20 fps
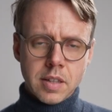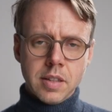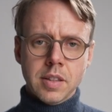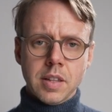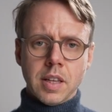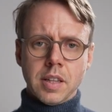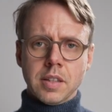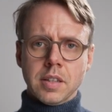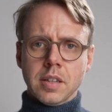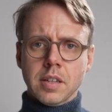
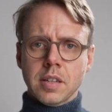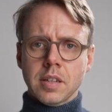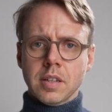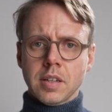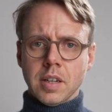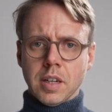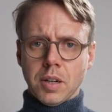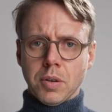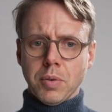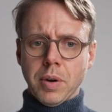that
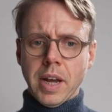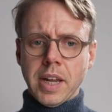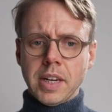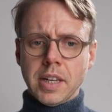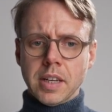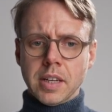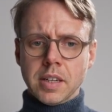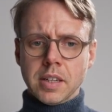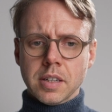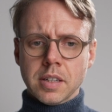the
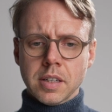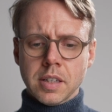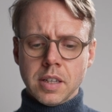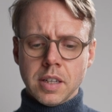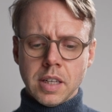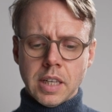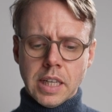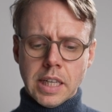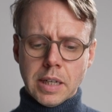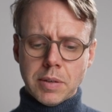gradient
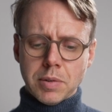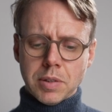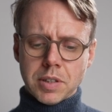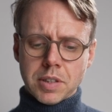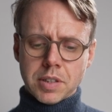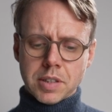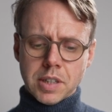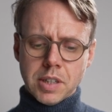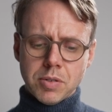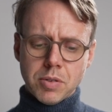equals
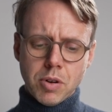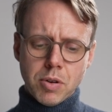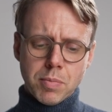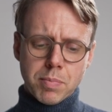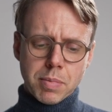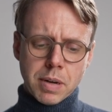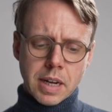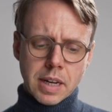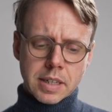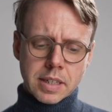0,
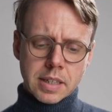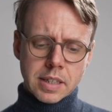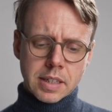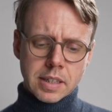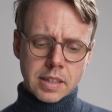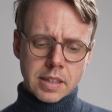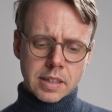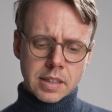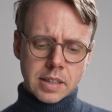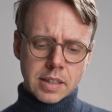but
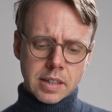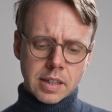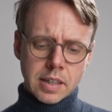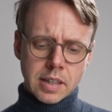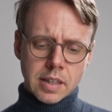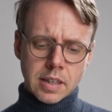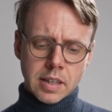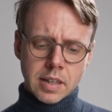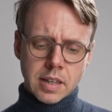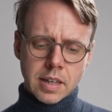
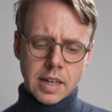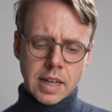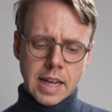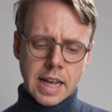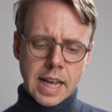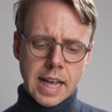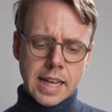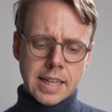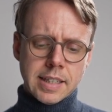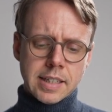the
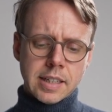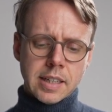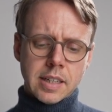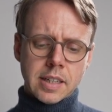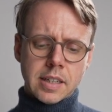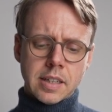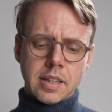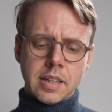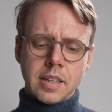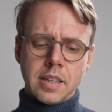
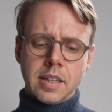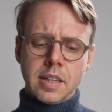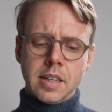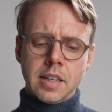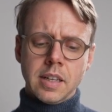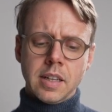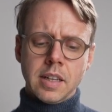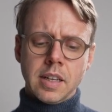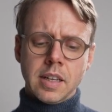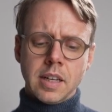Hessian
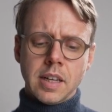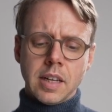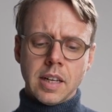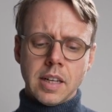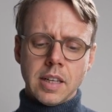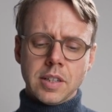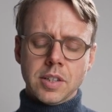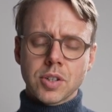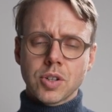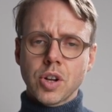
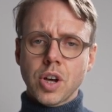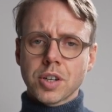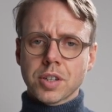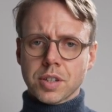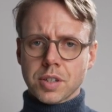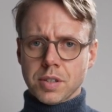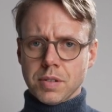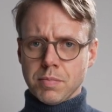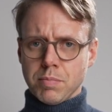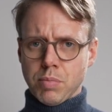is
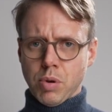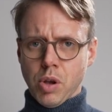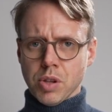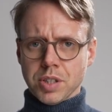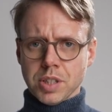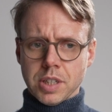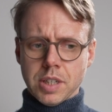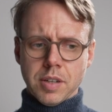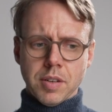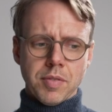not
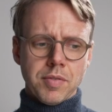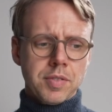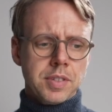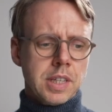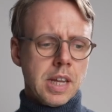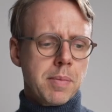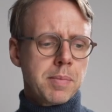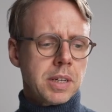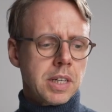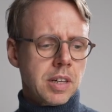positive
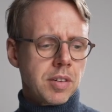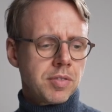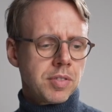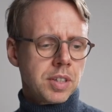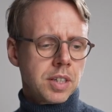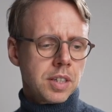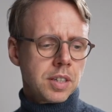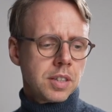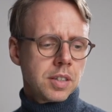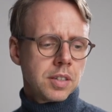
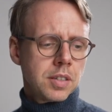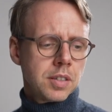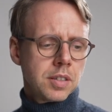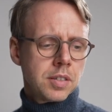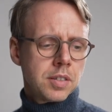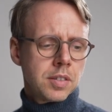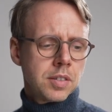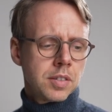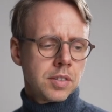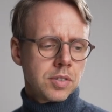semi-definite.
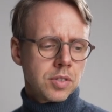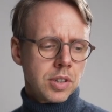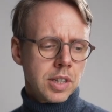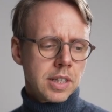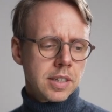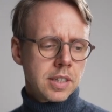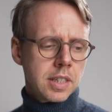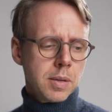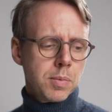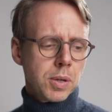So
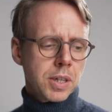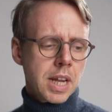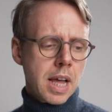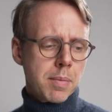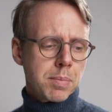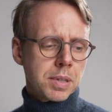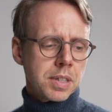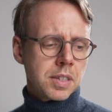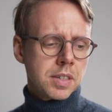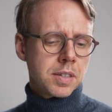let's see what
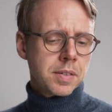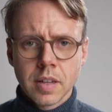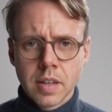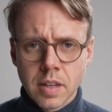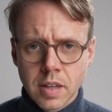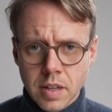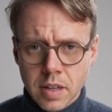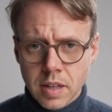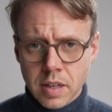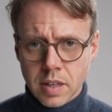happens.
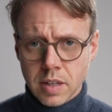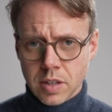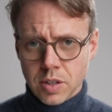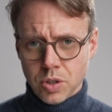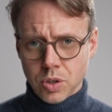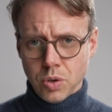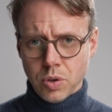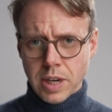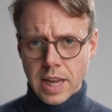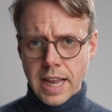
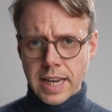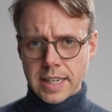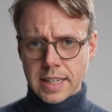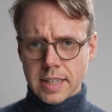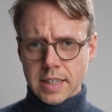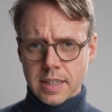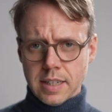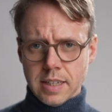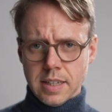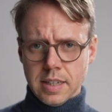So
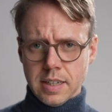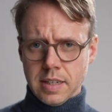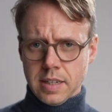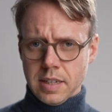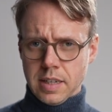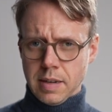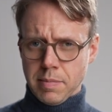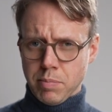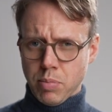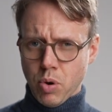let
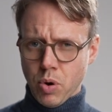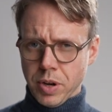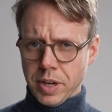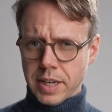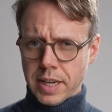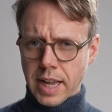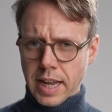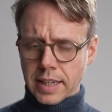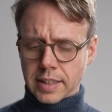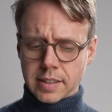the
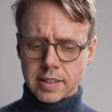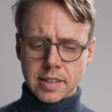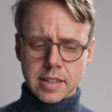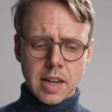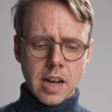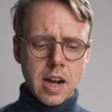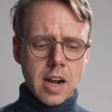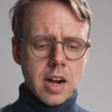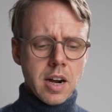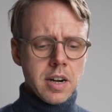point x
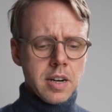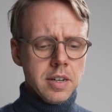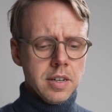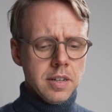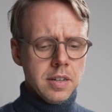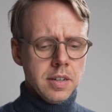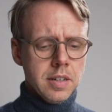star